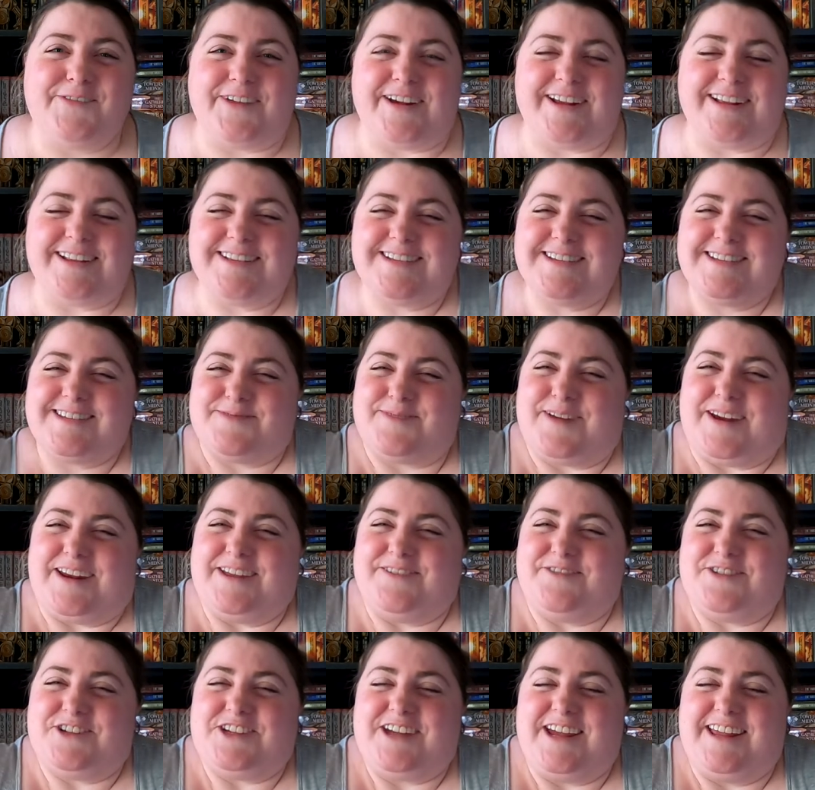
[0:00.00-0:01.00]
Hello friends, my
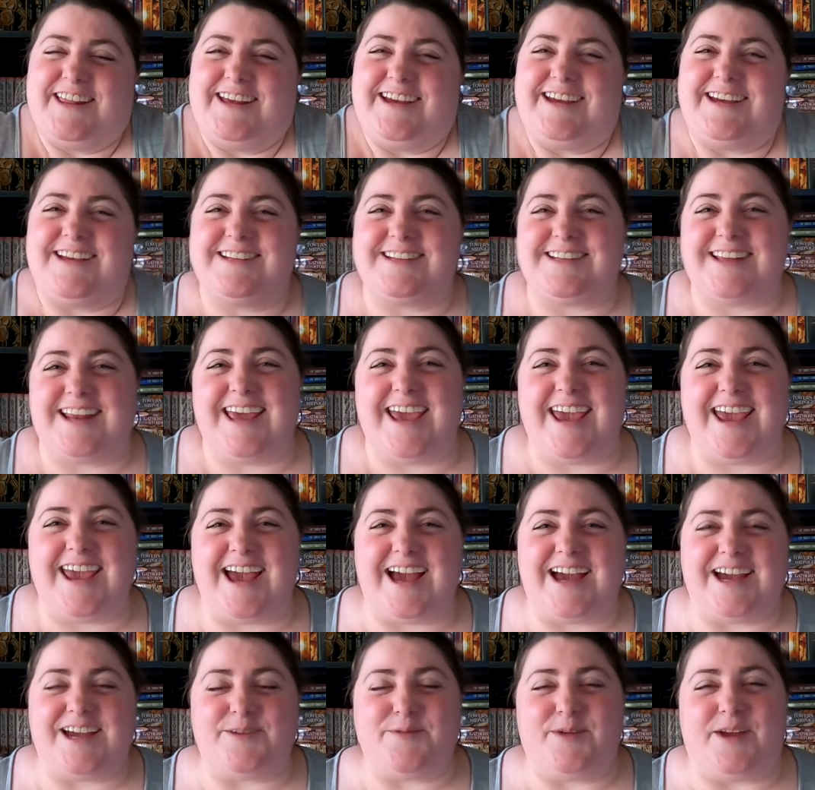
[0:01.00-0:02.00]
name is Shayla and today
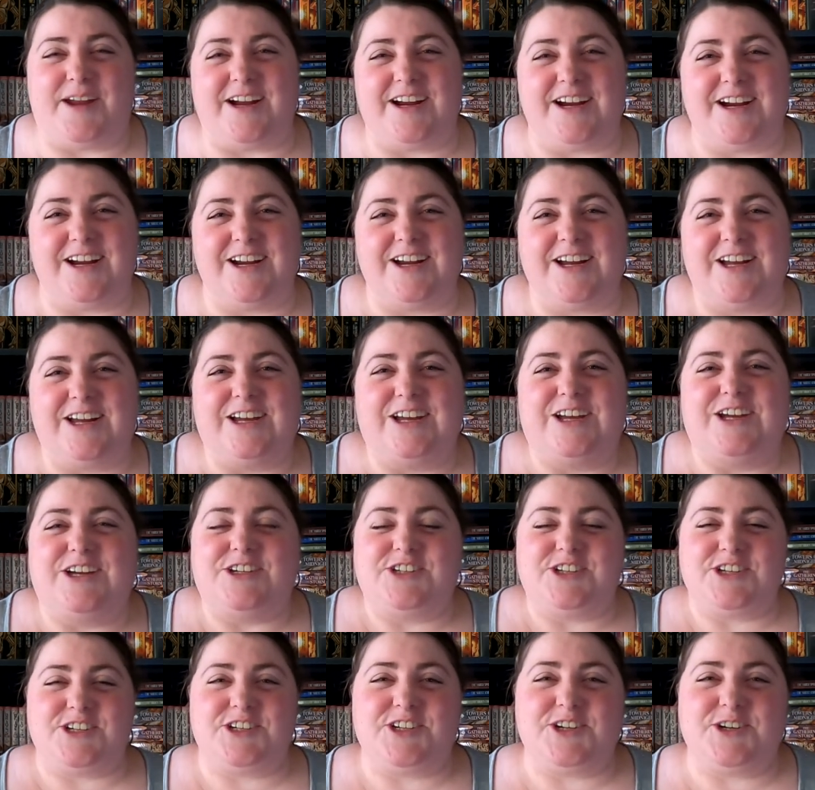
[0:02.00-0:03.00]
I am here
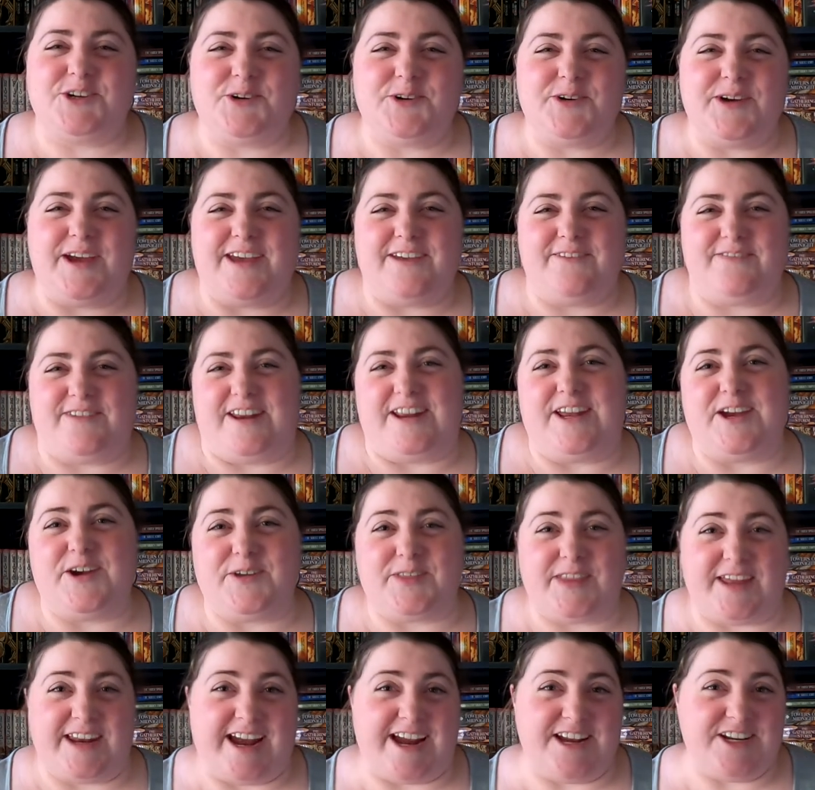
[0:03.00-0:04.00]
to do a video
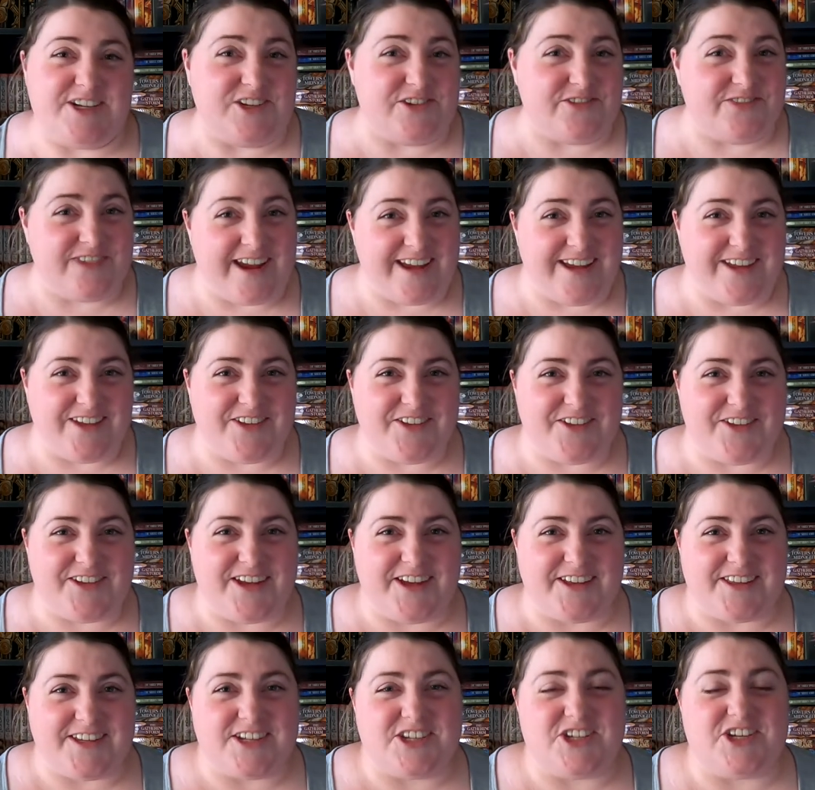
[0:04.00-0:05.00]
that I do regularly
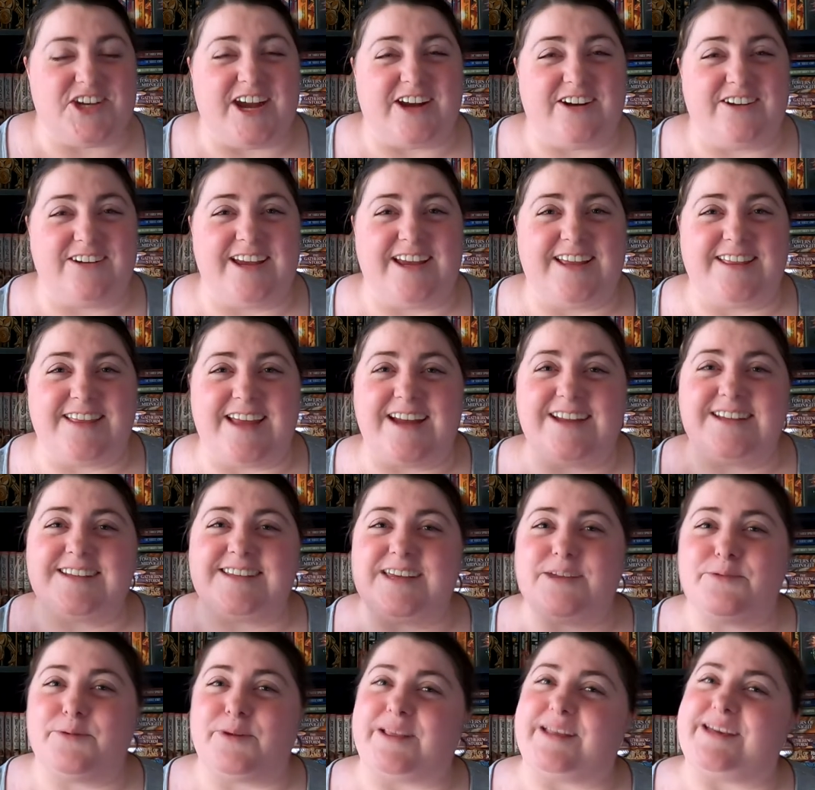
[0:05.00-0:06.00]
on this channel, and that is
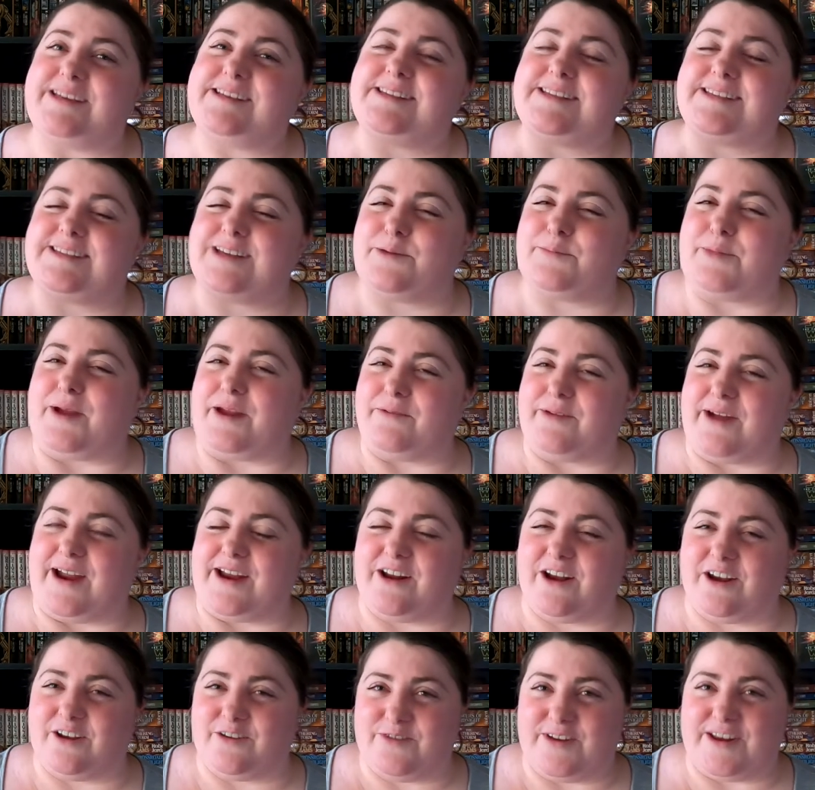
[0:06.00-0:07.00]
the releases on my
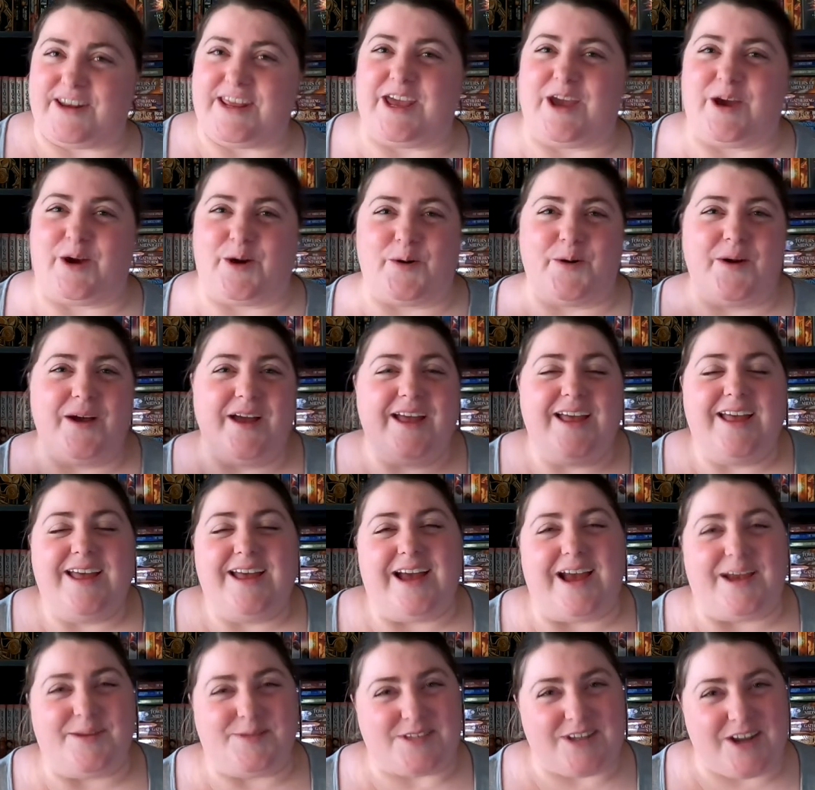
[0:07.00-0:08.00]
radar video.
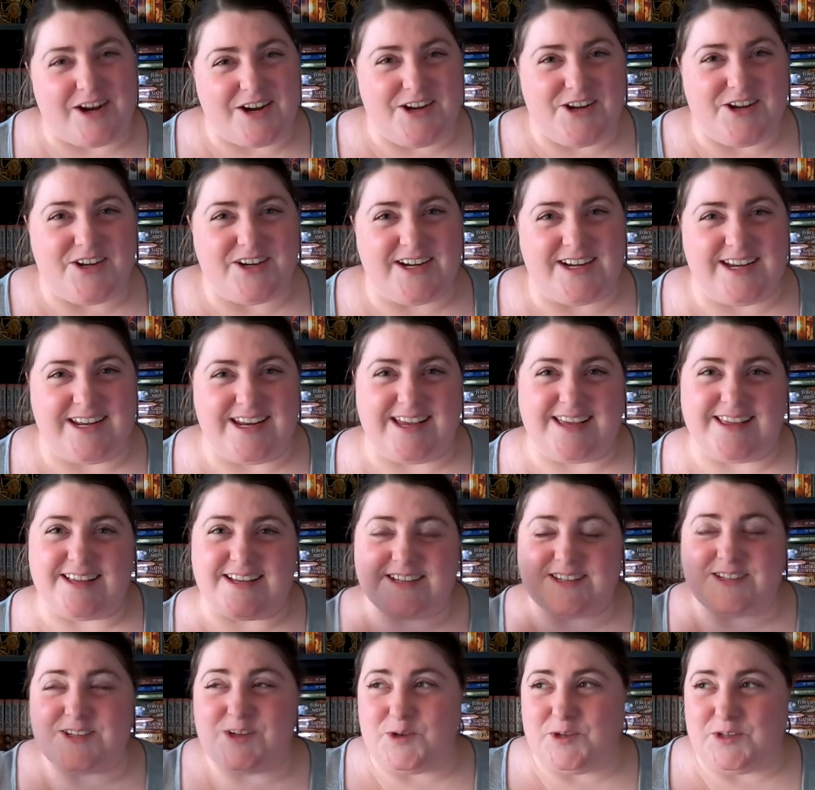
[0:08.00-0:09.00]
I'm sorry you're getting
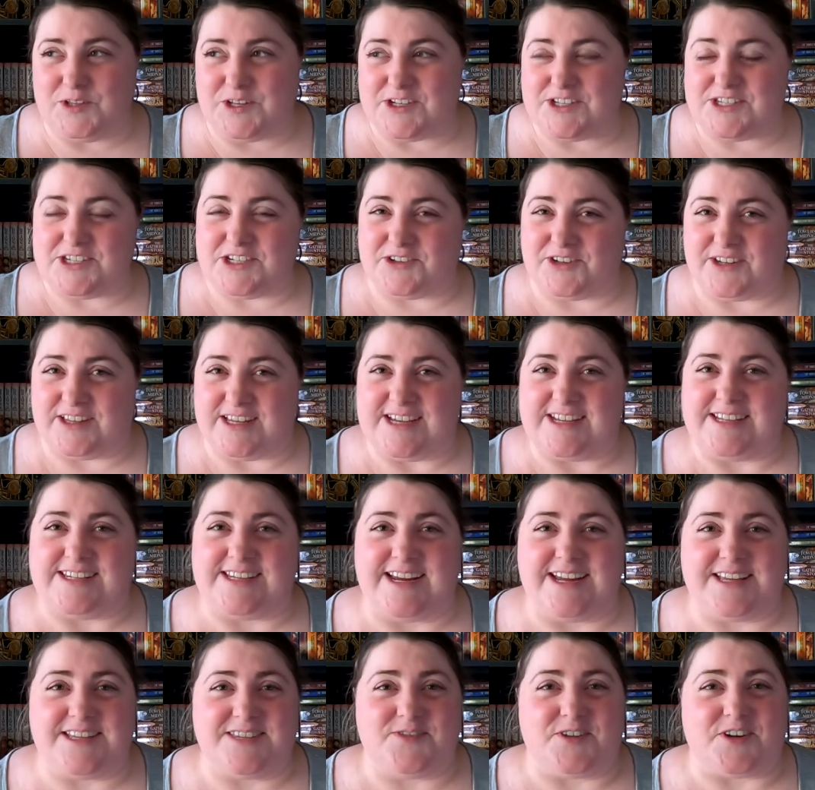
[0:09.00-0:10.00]
this so close to release
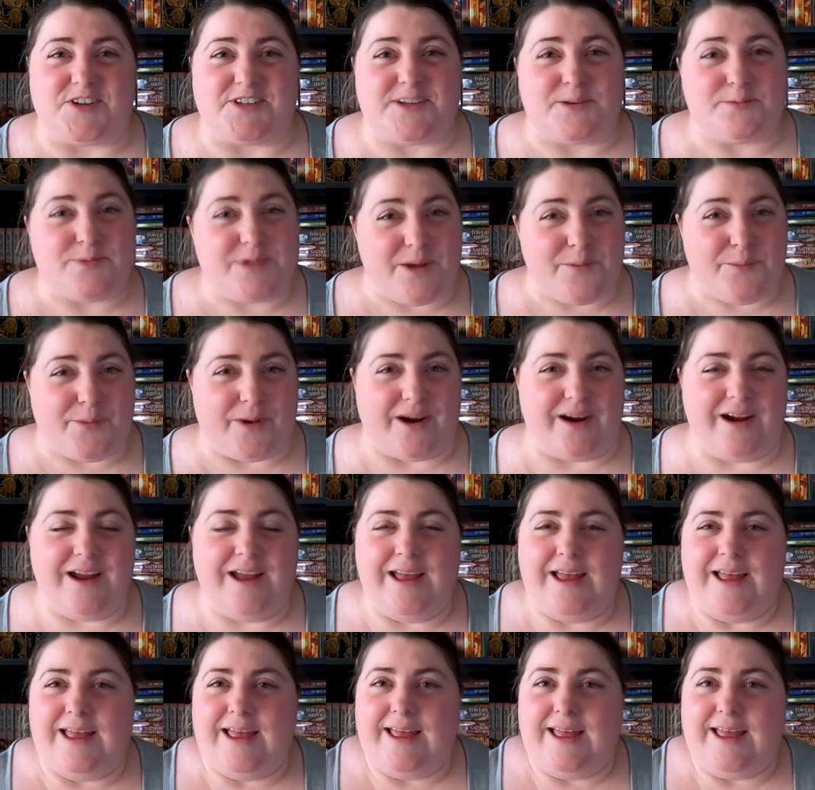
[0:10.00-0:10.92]
dates for September.